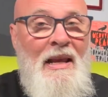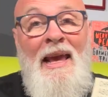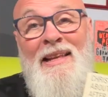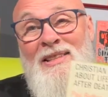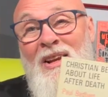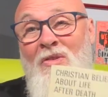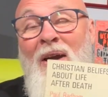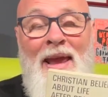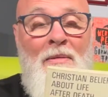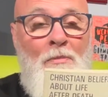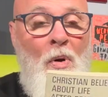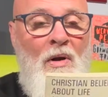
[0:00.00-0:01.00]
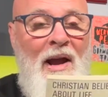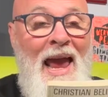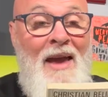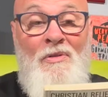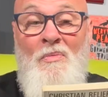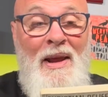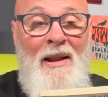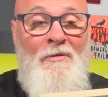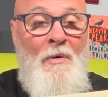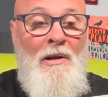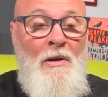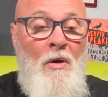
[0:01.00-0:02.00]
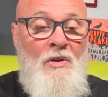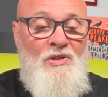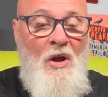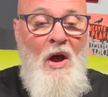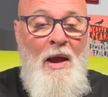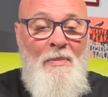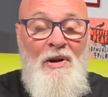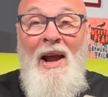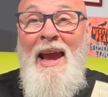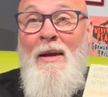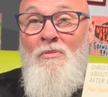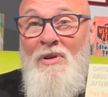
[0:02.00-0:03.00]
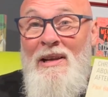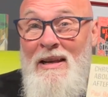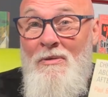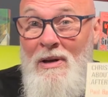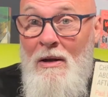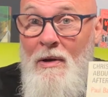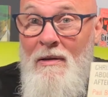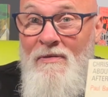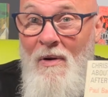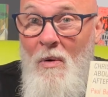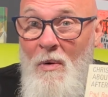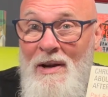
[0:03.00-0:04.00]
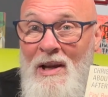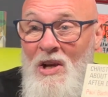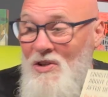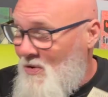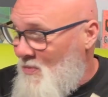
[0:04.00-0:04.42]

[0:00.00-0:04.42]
It's a great book. I haven't read it for a long time, but I am really looking forward to